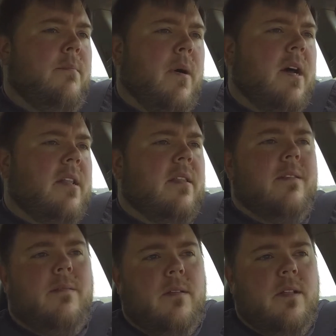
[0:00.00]
but
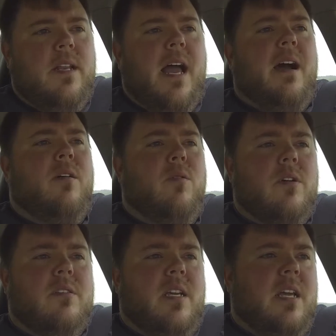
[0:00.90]
now
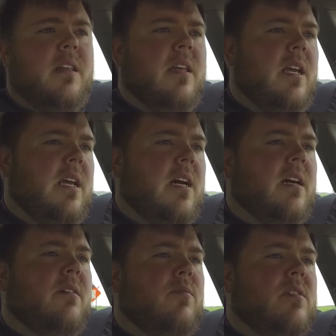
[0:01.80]
we're seeing
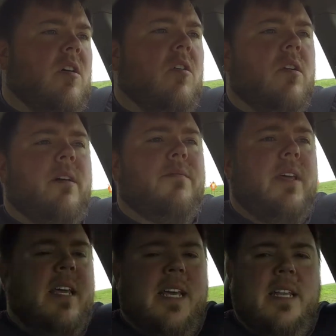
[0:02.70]
the result of
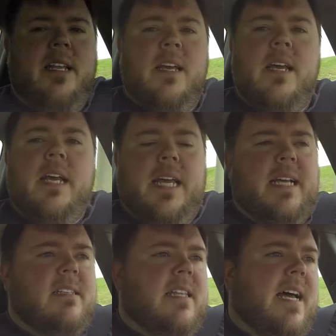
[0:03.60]
the hit
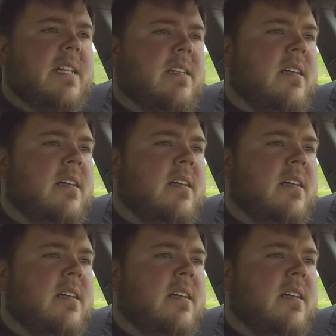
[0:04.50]
is that